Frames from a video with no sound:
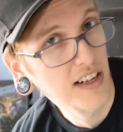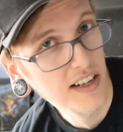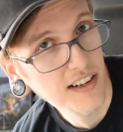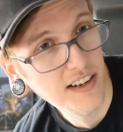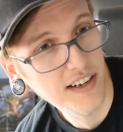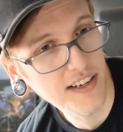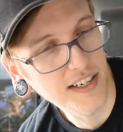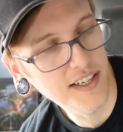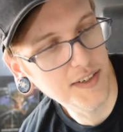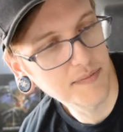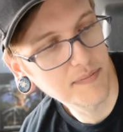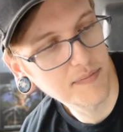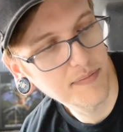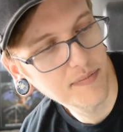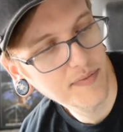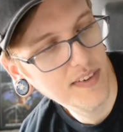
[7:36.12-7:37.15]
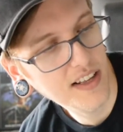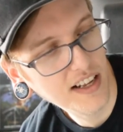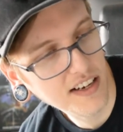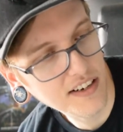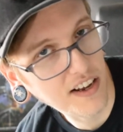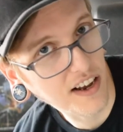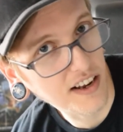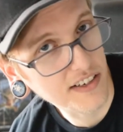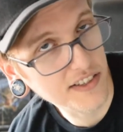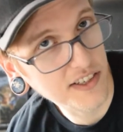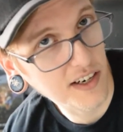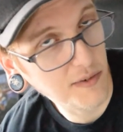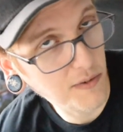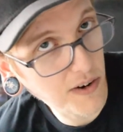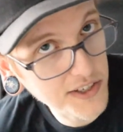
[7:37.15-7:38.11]
Gotta
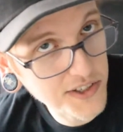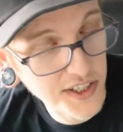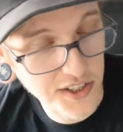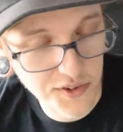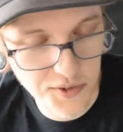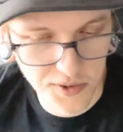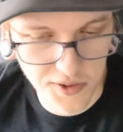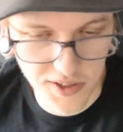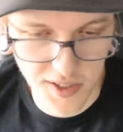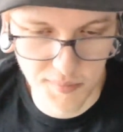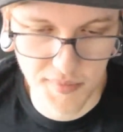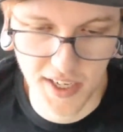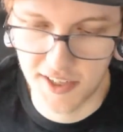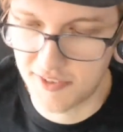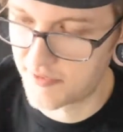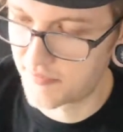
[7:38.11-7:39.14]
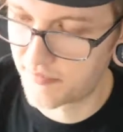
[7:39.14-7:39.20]
start watching through them now.